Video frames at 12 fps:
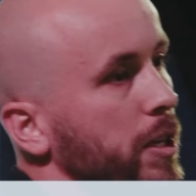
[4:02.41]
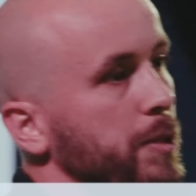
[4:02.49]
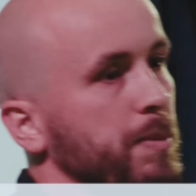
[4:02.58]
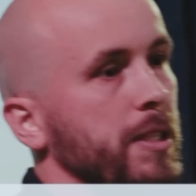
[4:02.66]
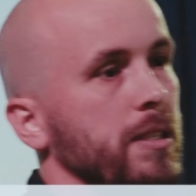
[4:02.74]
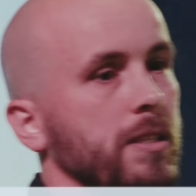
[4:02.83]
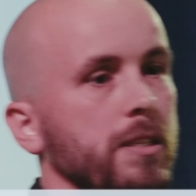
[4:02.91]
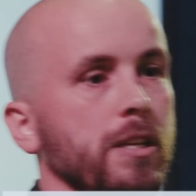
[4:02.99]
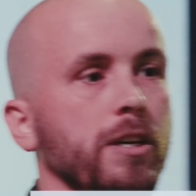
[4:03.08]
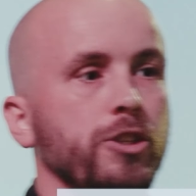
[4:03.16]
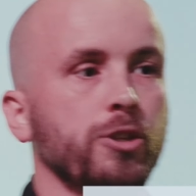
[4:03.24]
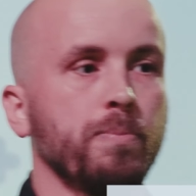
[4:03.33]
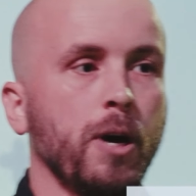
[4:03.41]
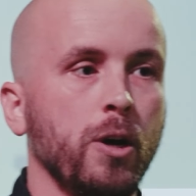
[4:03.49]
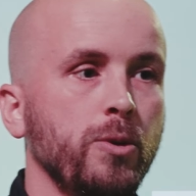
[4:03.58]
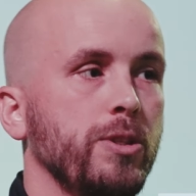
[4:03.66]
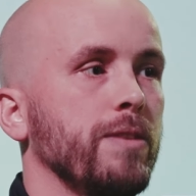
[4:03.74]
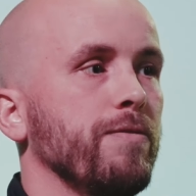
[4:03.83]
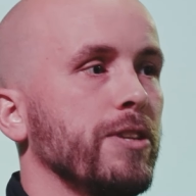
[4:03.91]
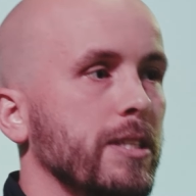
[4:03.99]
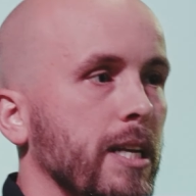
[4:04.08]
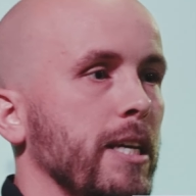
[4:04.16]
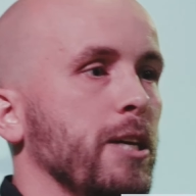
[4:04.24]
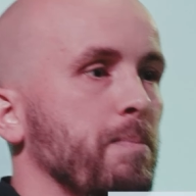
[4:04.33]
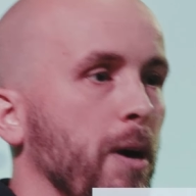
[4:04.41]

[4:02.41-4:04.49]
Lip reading: of those businesses that are just posting for the sake of